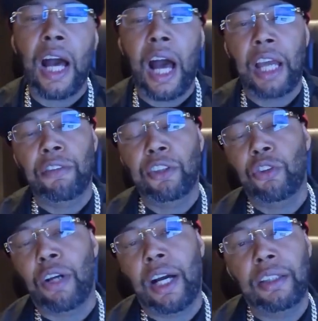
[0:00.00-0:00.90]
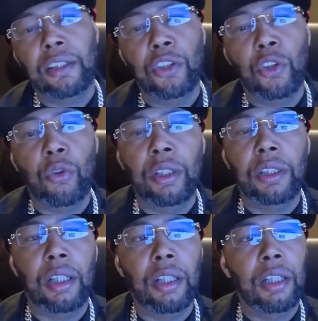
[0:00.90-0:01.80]
I even tried to do
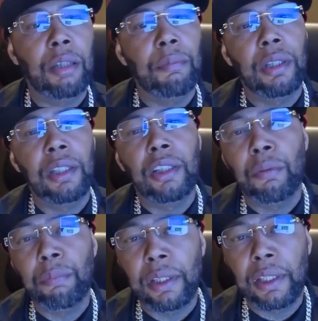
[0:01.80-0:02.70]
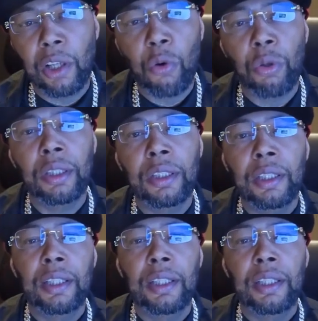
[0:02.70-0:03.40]
it a little bit lower.